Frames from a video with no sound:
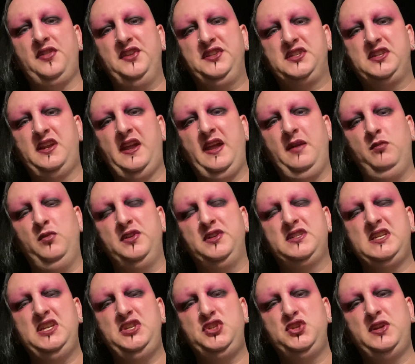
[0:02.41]
and tonight I'm going to
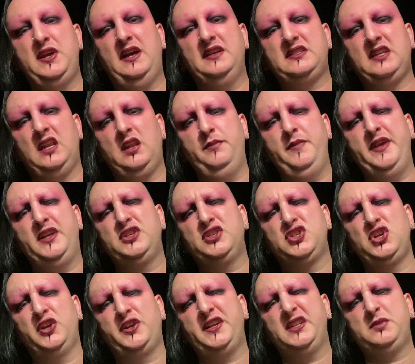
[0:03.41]
teach you guys how to make
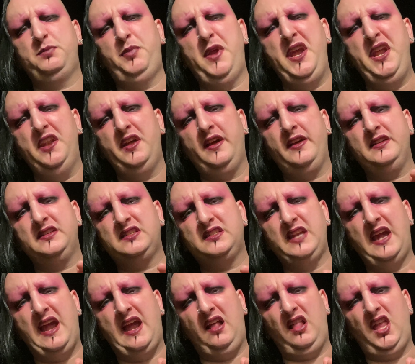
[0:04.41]
circus peanut
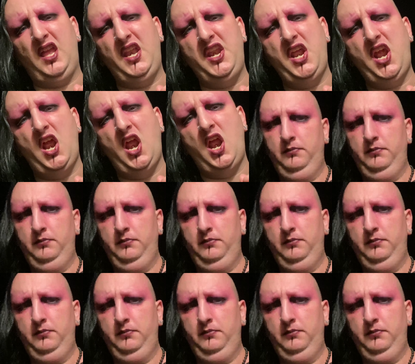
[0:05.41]
salad.